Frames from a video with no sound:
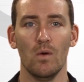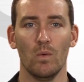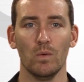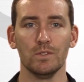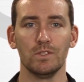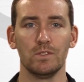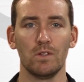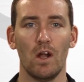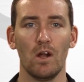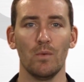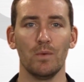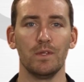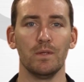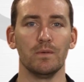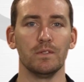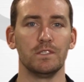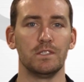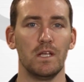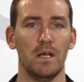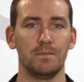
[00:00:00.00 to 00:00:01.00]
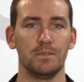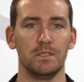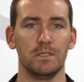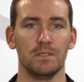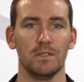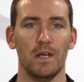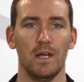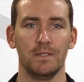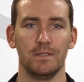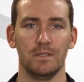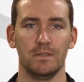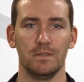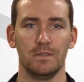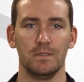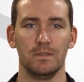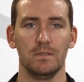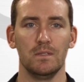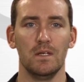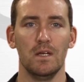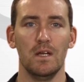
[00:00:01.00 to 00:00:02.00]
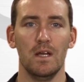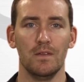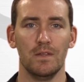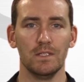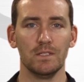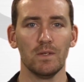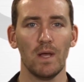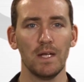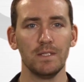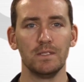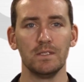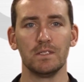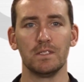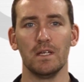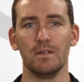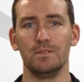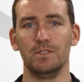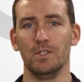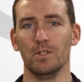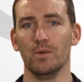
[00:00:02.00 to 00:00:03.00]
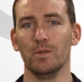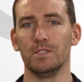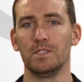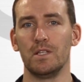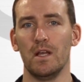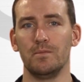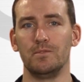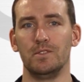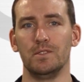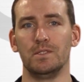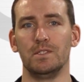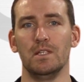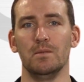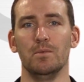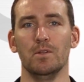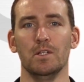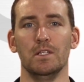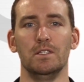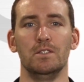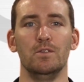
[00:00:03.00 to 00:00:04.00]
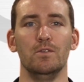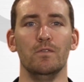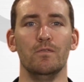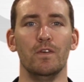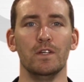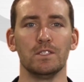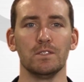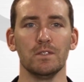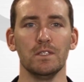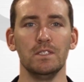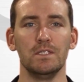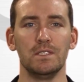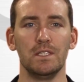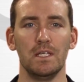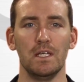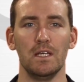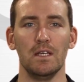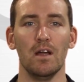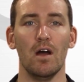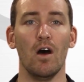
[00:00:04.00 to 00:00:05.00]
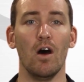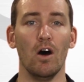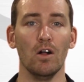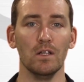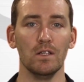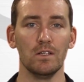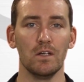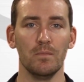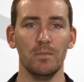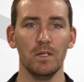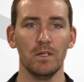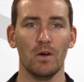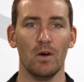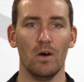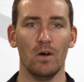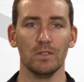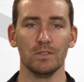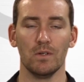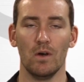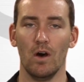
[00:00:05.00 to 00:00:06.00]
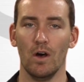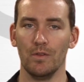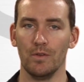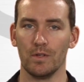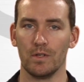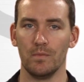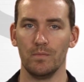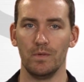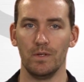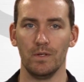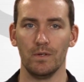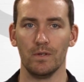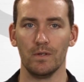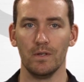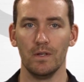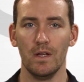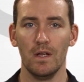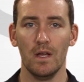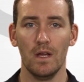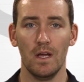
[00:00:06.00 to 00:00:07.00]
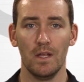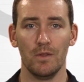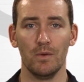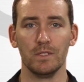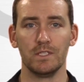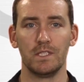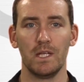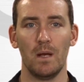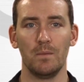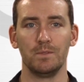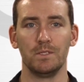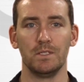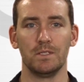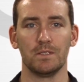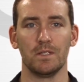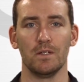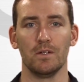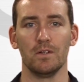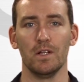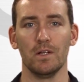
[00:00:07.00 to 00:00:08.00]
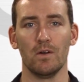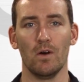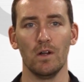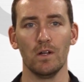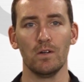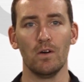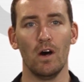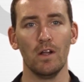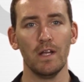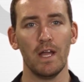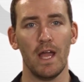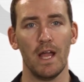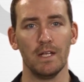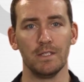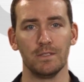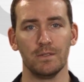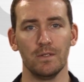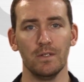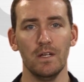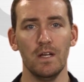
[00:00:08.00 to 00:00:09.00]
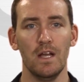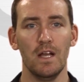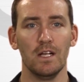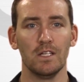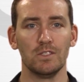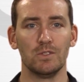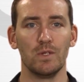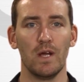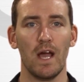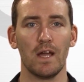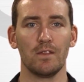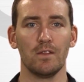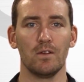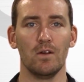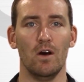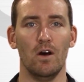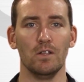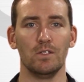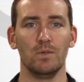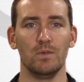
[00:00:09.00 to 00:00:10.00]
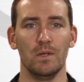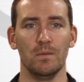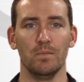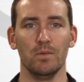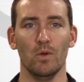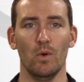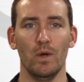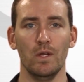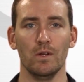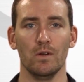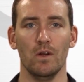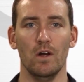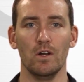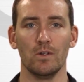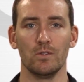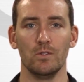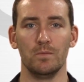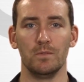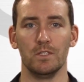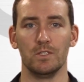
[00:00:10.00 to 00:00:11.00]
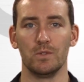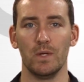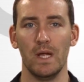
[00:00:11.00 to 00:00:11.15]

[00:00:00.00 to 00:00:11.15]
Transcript: We'll start with the receptionist license. This license gives your receptionist the ability to visually see all incoming calls on their computer. The receptionist can click on a call to answer, drag the call to an employee or hunt group to